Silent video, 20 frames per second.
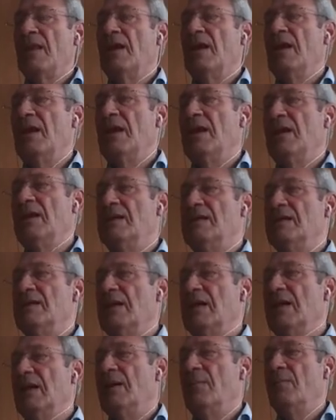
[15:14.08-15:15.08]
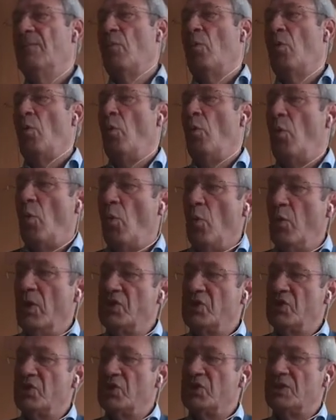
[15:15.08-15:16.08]
And
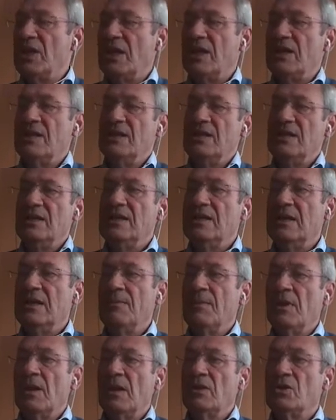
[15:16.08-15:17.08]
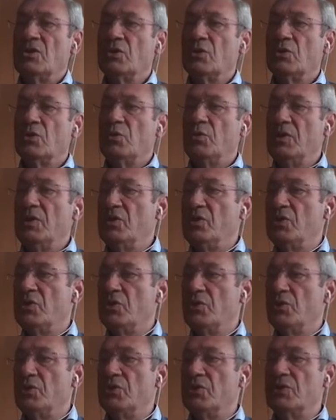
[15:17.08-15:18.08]
which technique should we
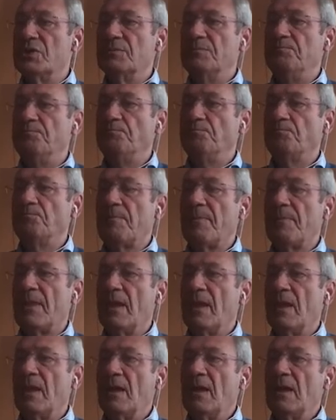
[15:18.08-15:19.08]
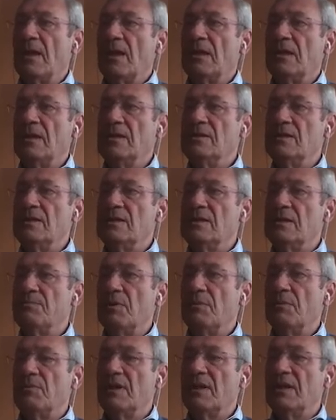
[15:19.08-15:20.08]
choose? This is a
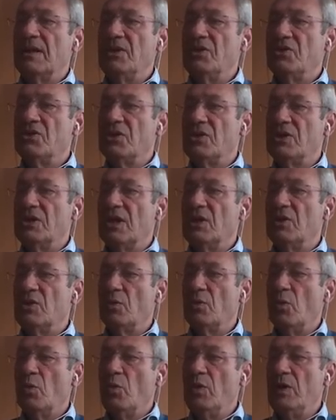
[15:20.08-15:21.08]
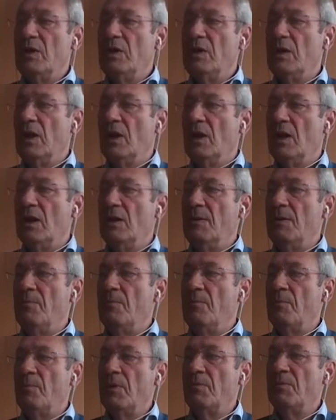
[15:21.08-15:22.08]
publication that we
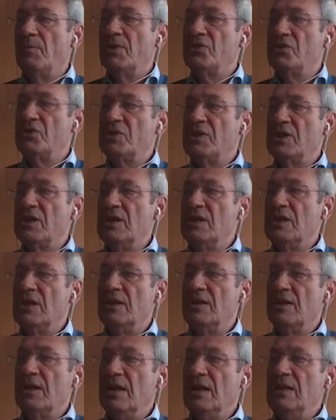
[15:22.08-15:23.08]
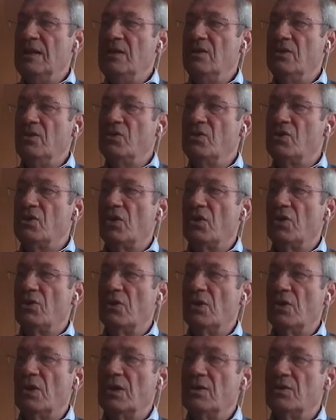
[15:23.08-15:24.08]
published in an Indian
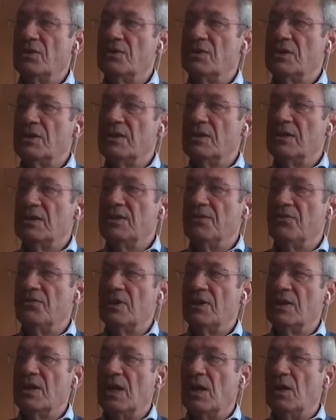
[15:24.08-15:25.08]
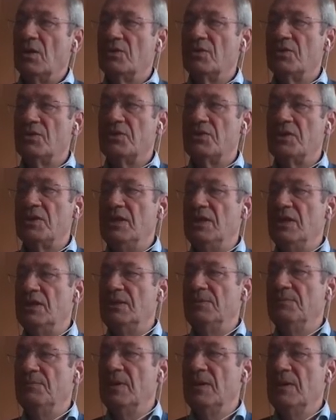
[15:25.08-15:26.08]
journal. You see the different authors here.